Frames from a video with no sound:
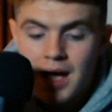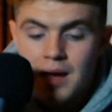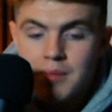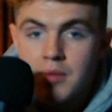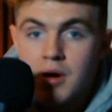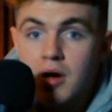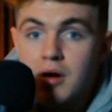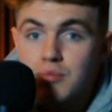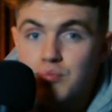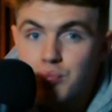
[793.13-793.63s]

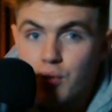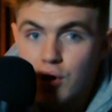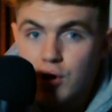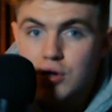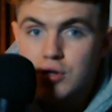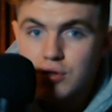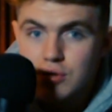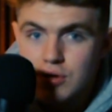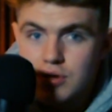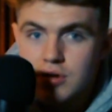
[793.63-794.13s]
I'm a
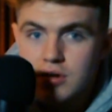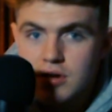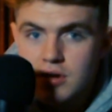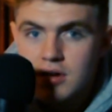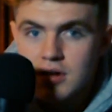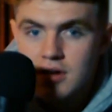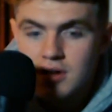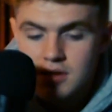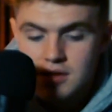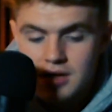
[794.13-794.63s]

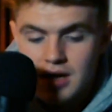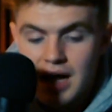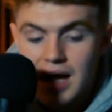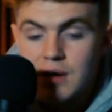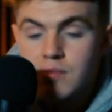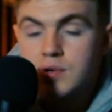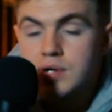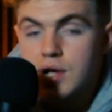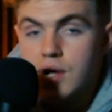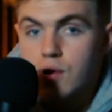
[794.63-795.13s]
burglar,
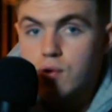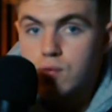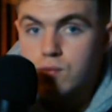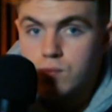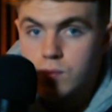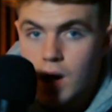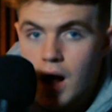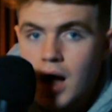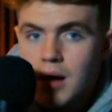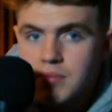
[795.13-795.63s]
I want to
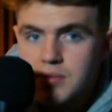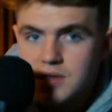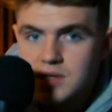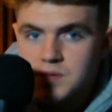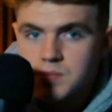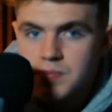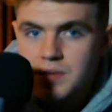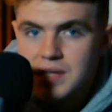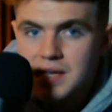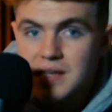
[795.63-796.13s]
rob
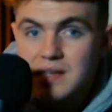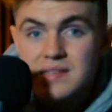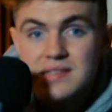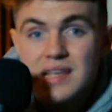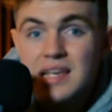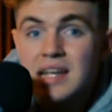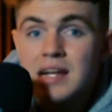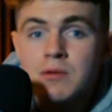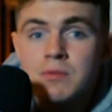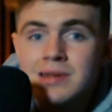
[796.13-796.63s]
this
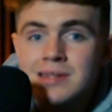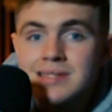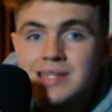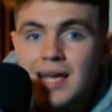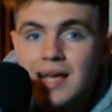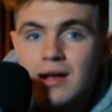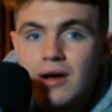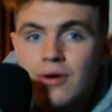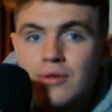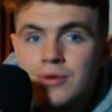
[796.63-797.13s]
place, and I want
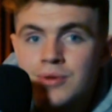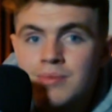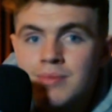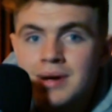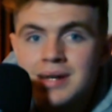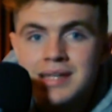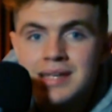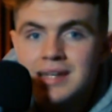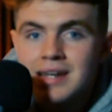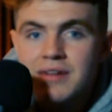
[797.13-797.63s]
to take all their
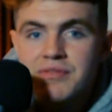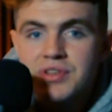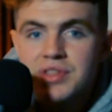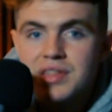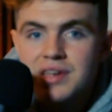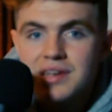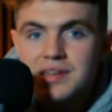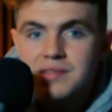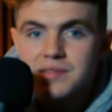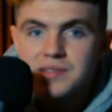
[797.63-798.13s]
money and
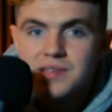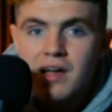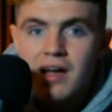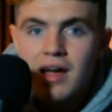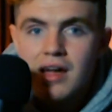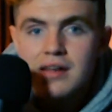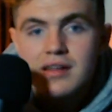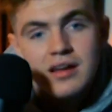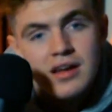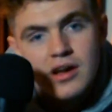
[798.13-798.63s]
everything
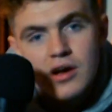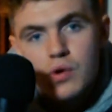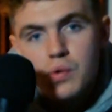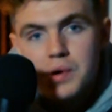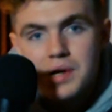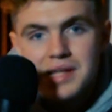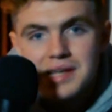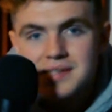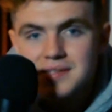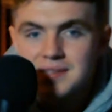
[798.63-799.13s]
inside
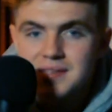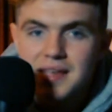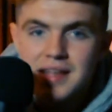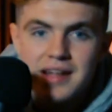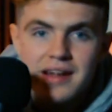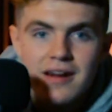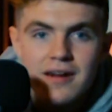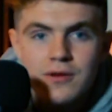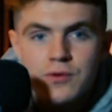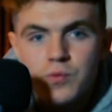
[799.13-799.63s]
while I
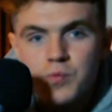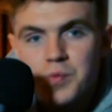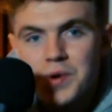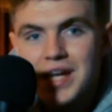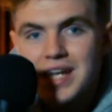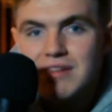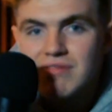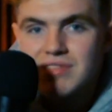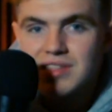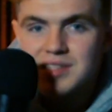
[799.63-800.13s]
sit here and
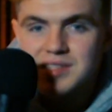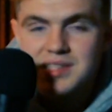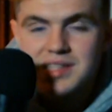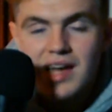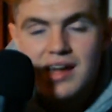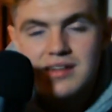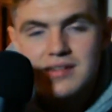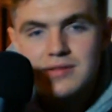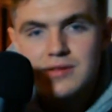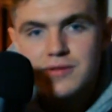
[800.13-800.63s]
wave this
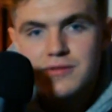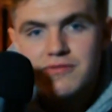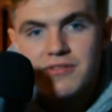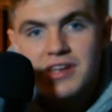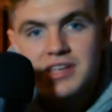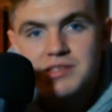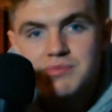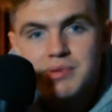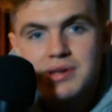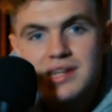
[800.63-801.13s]
gun in their
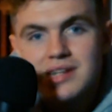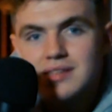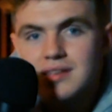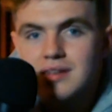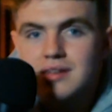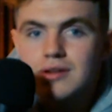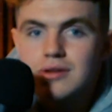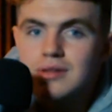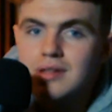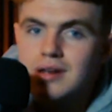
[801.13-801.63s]
face because
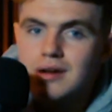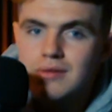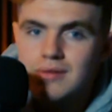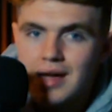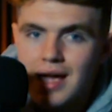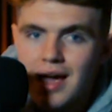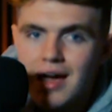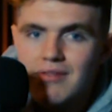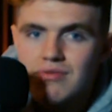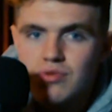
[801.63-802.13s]
I know they
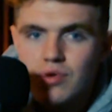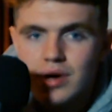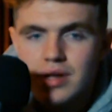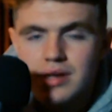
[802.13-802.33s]
don't have